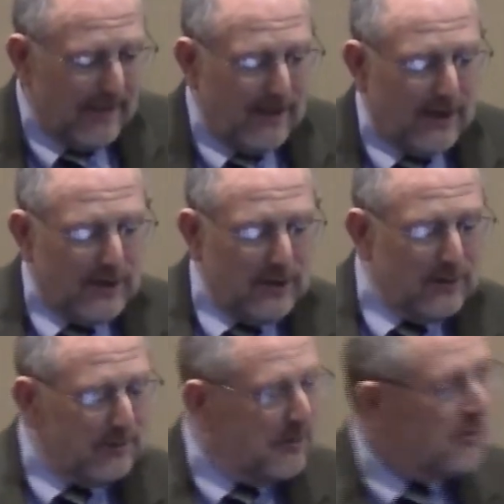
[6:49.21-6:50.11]

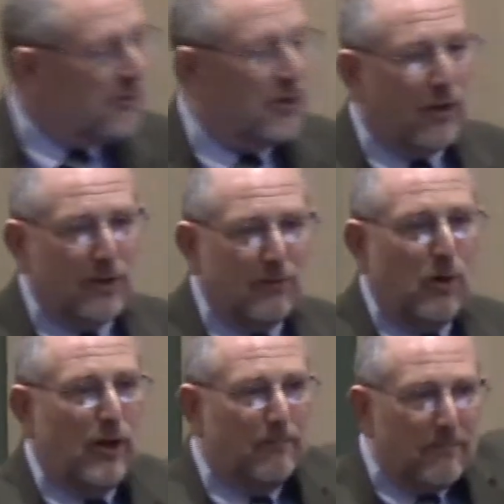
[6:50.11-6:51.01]
this is the cost of
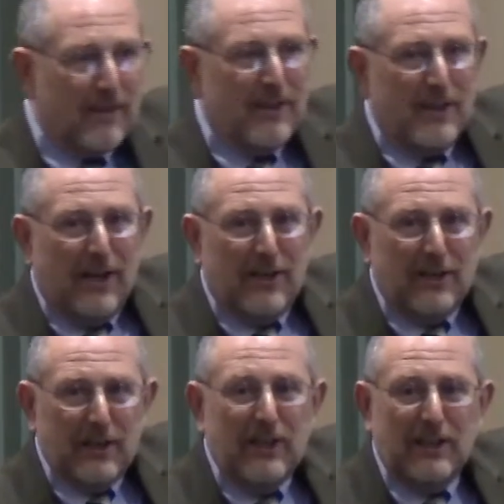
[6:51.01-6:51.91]
oil.
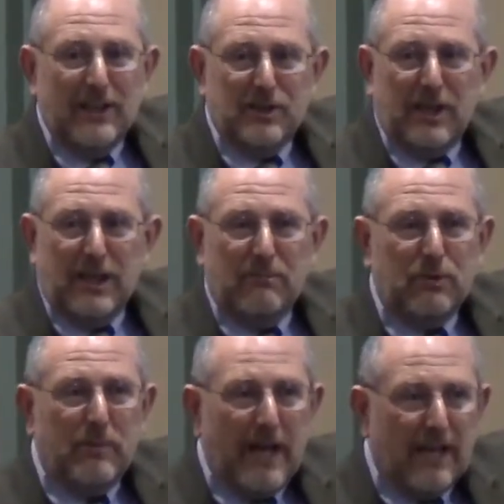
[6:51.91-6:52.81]
Lately it's gone up
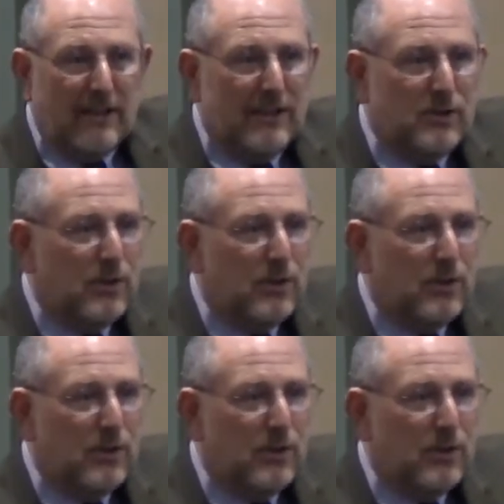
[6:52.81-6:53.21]
dramatically,